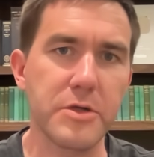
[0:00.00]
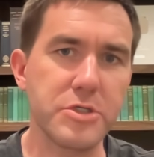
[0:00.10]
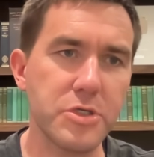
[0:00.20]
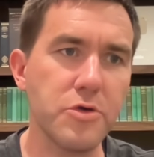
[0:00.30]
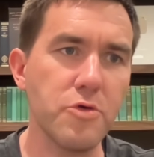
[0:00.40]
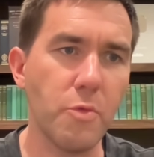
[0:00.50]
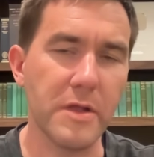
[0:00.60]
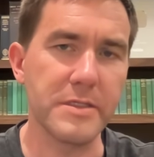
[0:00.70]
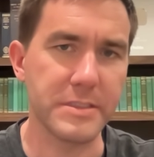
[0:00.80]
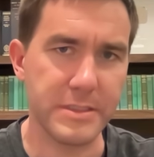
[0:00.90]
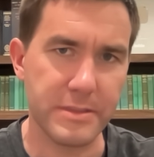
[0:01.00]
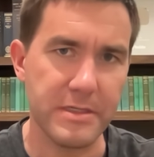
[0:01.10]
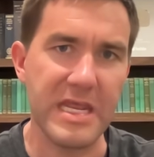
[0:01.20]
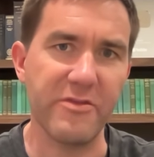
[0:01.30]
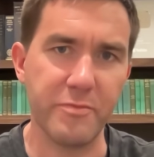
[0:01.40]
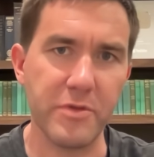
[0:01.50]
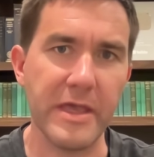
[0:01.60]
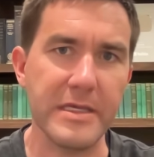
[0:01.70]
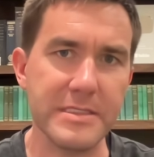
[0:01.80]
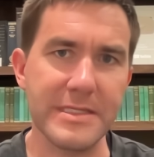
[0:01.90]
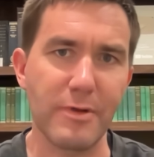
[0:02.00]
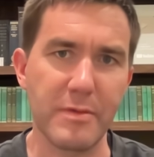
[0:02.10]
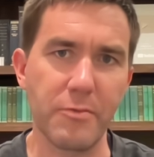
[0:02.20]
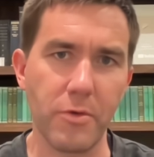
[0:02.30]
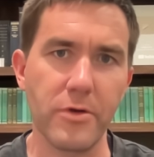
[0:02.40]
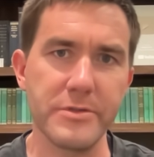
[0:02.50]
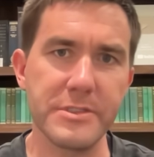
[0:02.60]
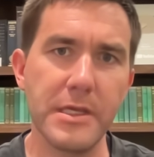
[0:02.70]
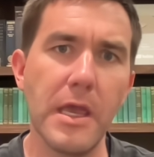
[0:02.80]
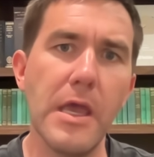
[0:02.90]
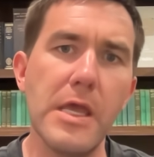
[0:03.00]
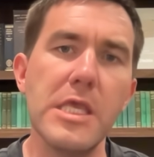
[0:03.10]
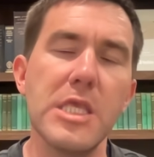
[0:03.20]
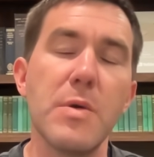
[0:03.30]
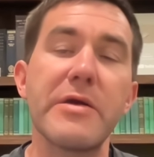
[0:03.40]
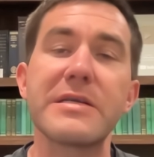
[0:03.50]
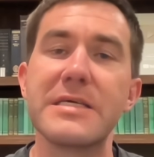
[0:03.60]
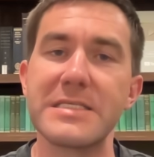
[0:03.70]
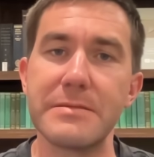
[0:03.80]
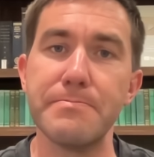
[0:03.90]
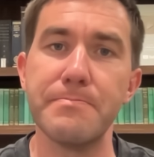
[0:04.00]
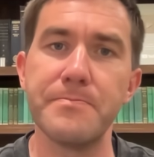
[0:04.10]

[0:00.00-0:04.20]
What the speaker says: to one's native place in the Roman world, euergetism.